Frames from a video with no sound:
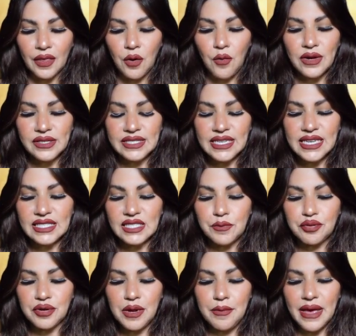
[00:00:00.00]
Was this
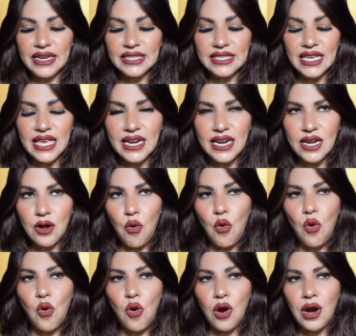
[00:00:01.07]
premeditated,
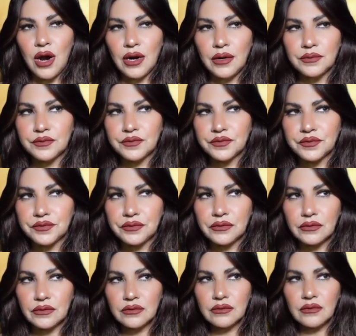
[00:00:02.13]
or
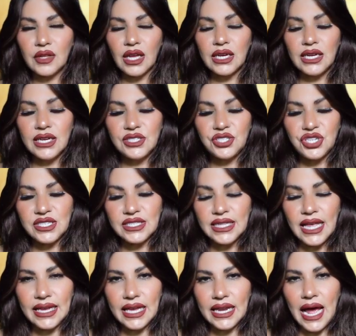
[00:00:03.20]
it's just
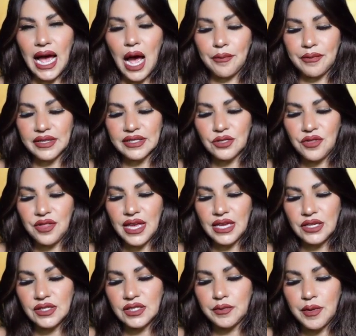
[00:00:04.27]
like it happened? So thank
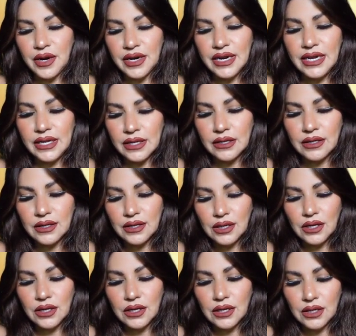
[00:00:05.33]
you, Spirit.
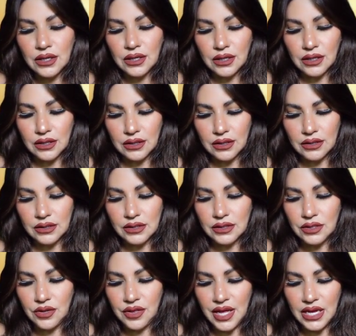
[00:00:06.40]

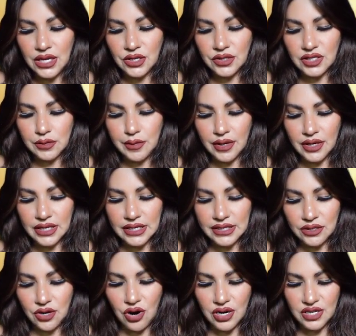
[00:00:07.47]
So thank you, Spirit.
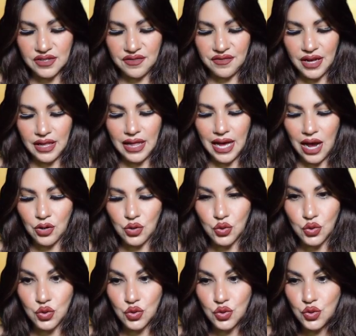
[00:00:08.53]
These cards fell out.
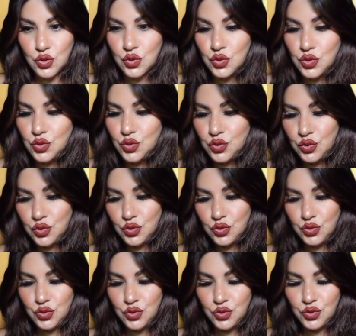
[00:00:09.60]
Ooh,
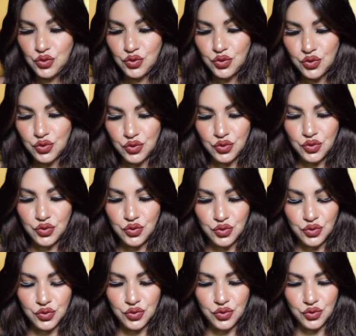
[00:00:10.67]
ooh, ooh,
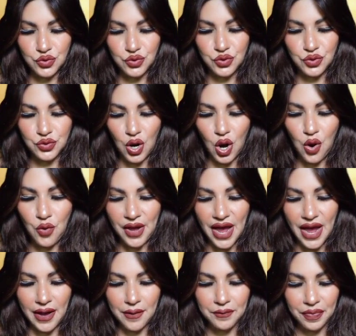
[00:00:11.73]
ooh, ooh.
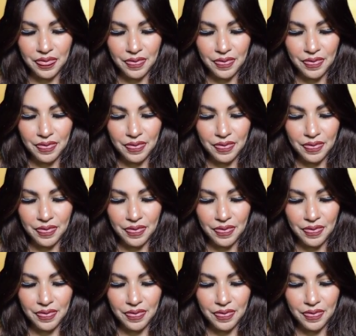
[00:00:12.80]
Okay.